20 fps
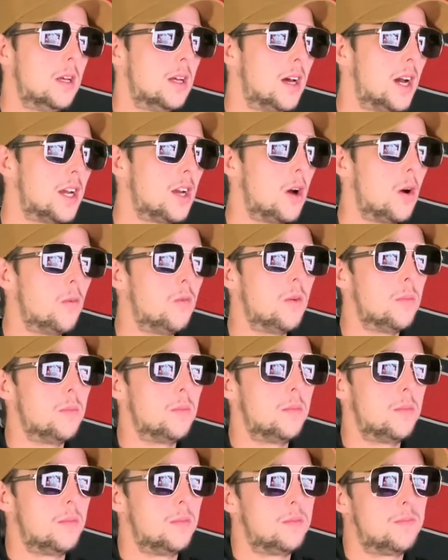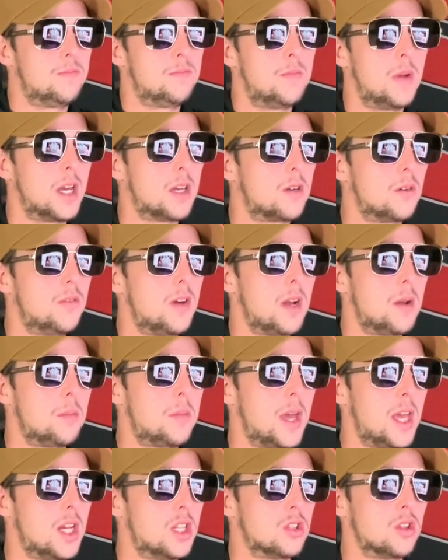I know Michael Venom
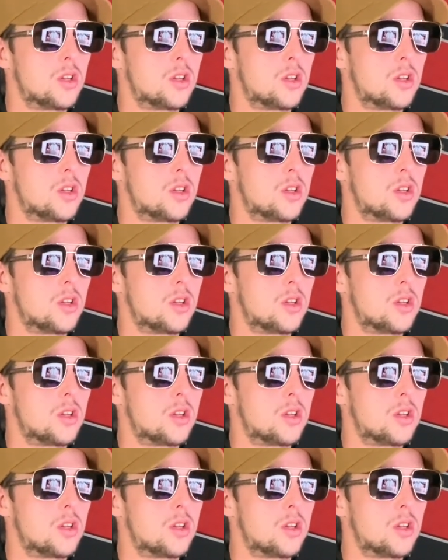Page